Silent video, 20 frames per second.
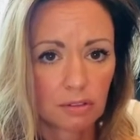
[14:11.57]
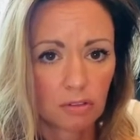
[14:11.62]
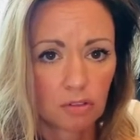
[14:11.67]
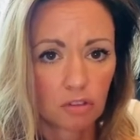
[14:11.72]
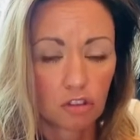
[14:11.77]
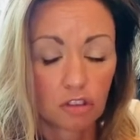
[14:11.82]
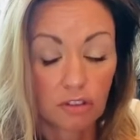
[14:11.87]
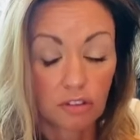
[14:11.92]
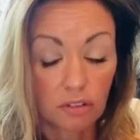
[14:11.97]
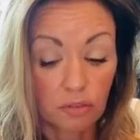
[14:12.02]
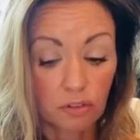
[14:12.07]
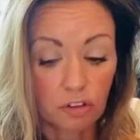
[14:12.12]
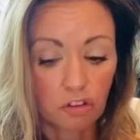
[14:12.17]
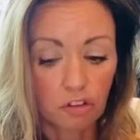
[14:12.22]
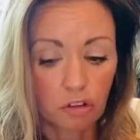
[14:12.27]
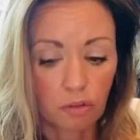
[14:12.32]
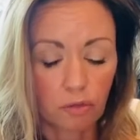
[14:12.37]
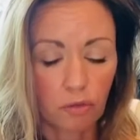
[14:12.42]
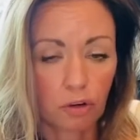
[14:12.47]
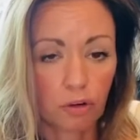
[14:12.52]
She has a
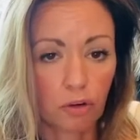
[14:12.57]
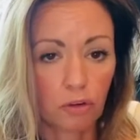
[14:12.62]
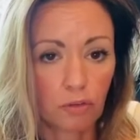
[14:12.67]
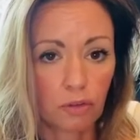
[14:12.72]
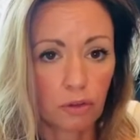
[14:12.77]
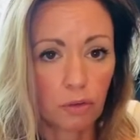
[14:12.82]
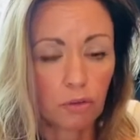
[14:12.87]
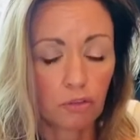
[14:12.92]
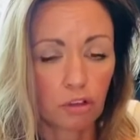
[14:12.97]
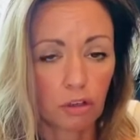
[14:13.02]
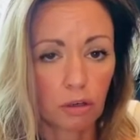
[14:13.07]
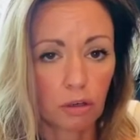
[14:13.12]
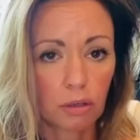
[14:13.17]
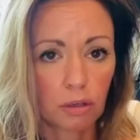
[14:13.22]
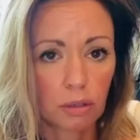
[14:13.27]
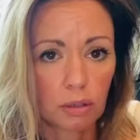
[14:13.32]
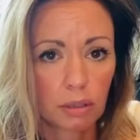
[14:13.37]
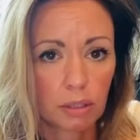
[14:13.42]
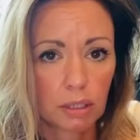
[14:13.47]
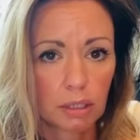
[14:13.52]
vision for her future.
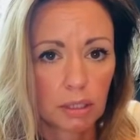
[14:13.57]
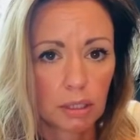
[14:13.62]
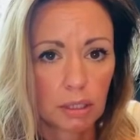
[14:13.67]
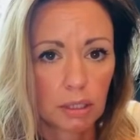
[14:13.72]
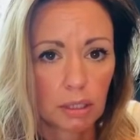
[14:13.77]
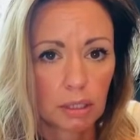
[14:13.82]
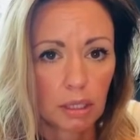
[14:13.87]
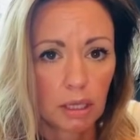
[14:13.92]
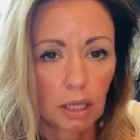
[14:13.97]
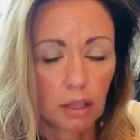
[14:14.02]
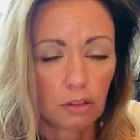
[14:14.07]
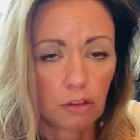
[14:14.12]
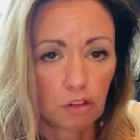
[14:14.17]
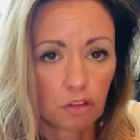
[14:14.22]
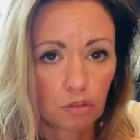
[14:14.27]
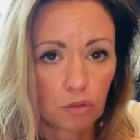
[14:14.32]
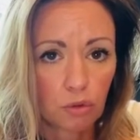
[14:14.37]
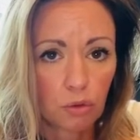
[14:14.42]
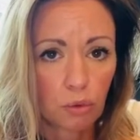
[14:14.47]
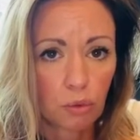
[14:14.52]
And the
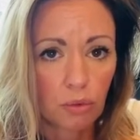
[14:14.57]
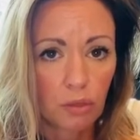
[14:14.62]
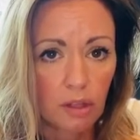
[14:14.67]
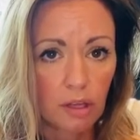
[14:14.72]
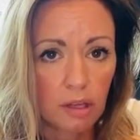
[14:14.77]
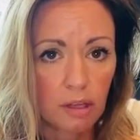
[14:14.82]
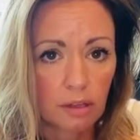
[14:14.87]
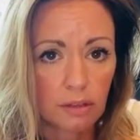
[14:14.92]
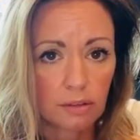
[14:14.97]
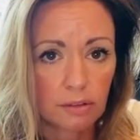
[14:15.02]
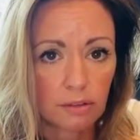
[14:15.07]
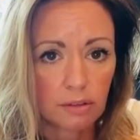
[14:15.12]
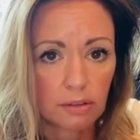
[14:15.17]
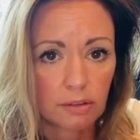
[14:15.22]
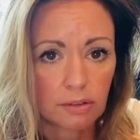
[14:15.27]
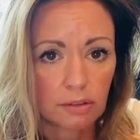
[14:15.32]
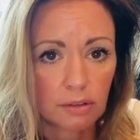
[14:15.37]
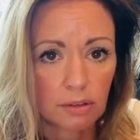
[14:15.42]
truth is,